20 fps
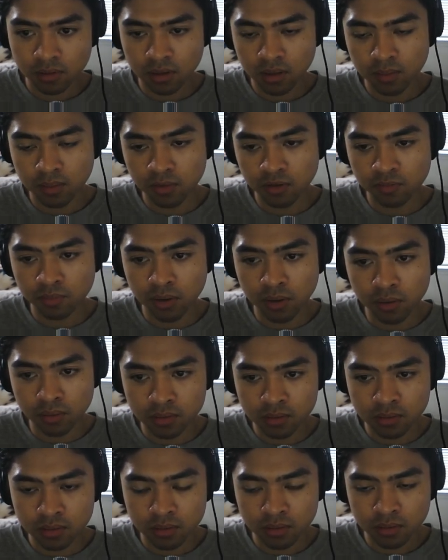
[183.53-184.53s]
Number of
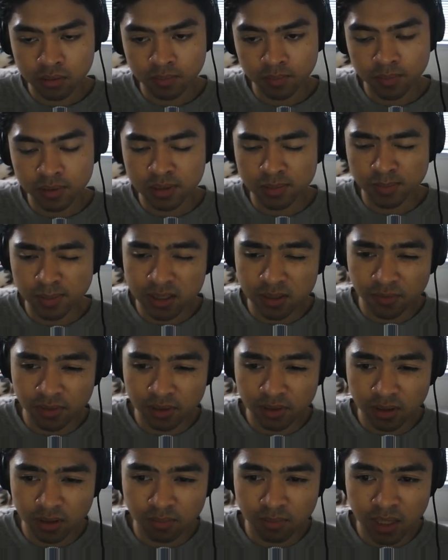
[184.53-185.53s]
boats.
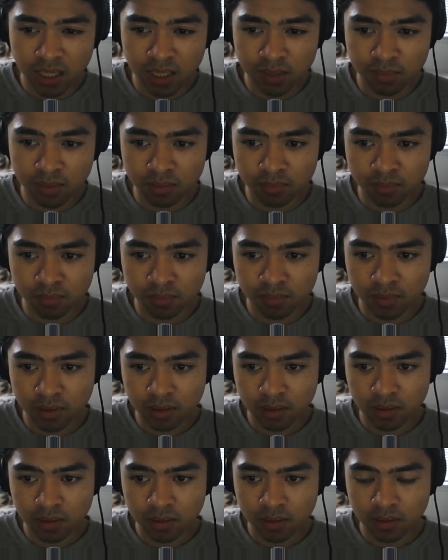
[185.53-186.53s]
Specifically minimum
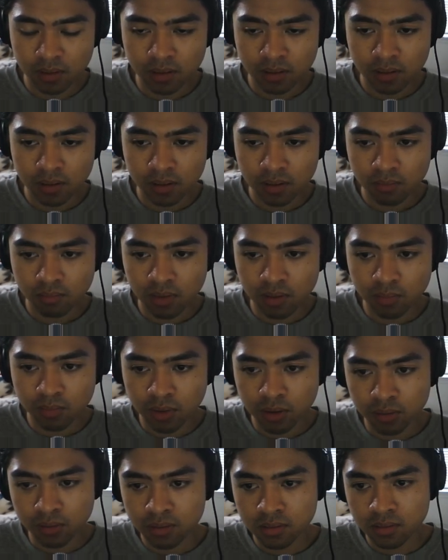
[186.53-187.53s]
in
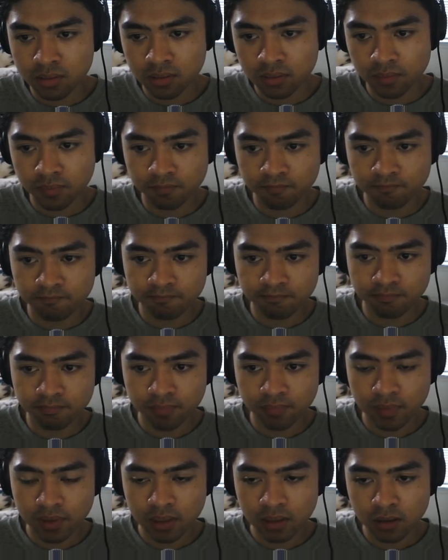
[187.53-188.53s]
boats
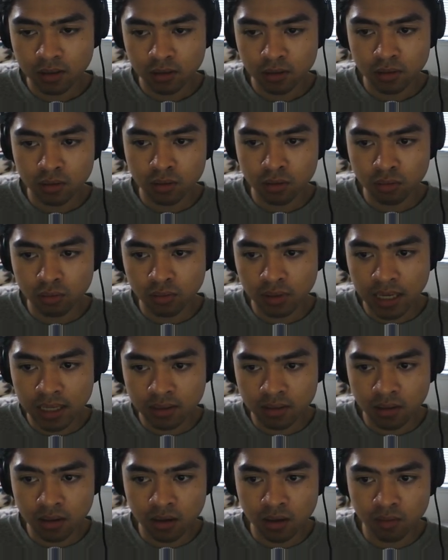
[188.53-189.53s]
to
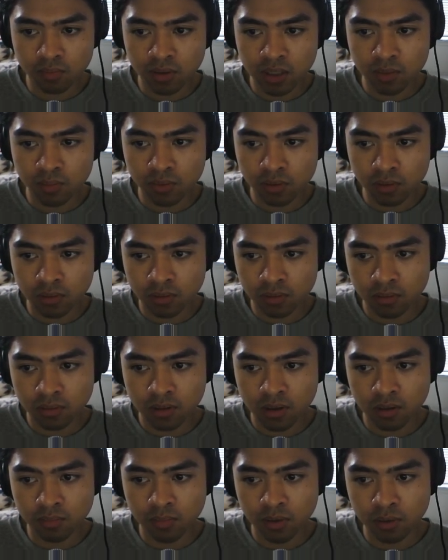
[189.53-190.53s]
get all people
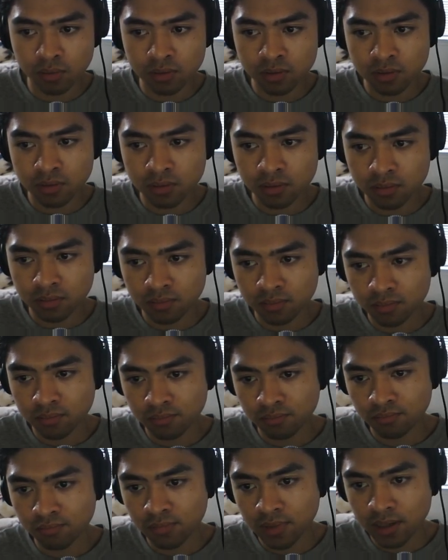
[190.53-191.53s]
on boats.
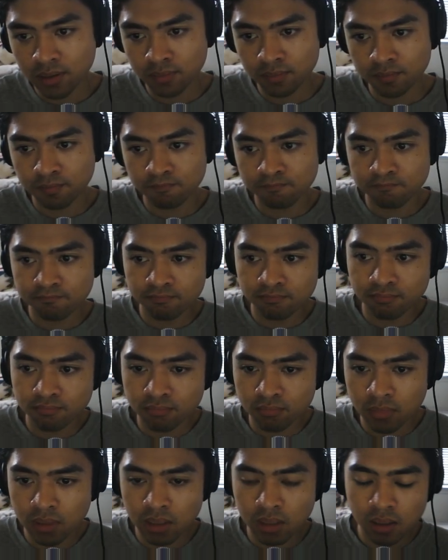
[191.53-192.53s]
Right?
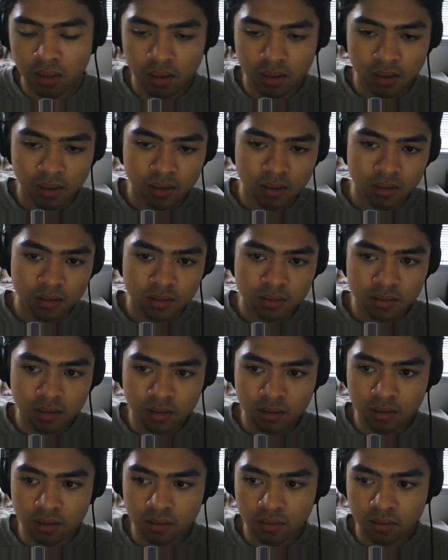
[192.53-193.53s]

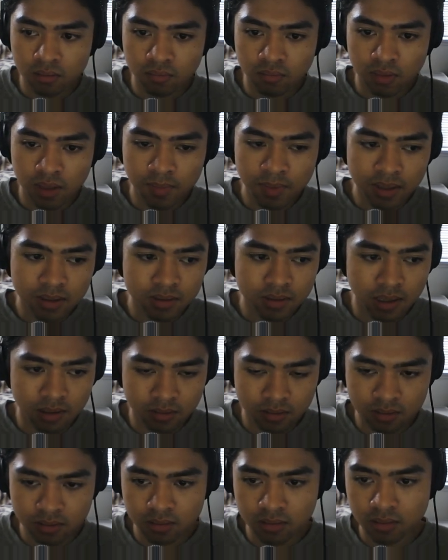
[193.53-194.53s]
So that makes
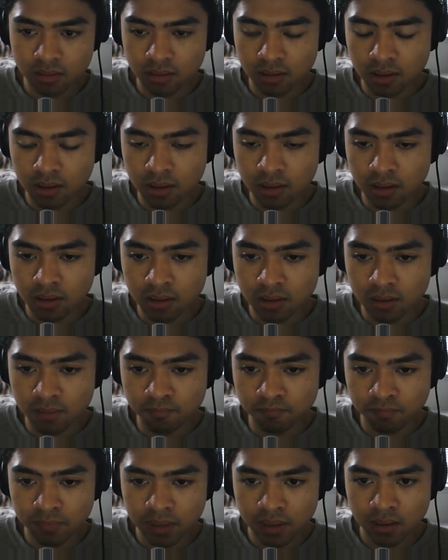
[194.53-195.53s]
sense.
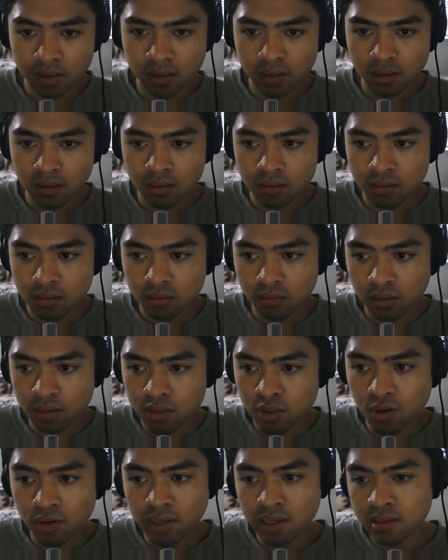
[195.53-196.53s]
To really
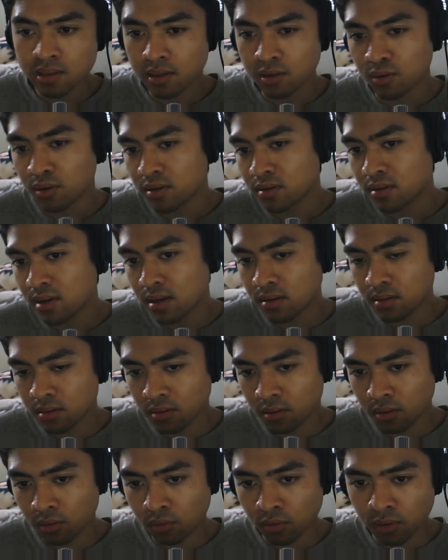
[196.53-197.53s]
showcase that I do understand this, let's
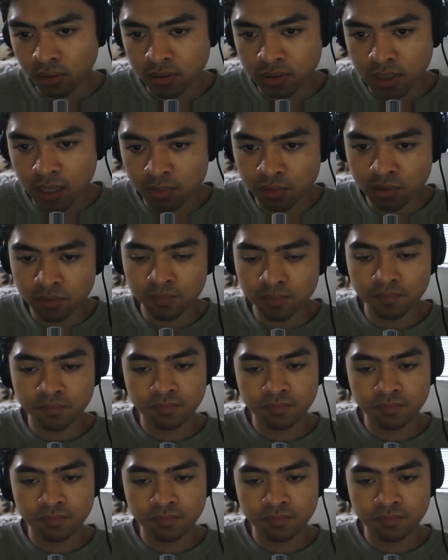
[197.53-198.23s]
go through an example.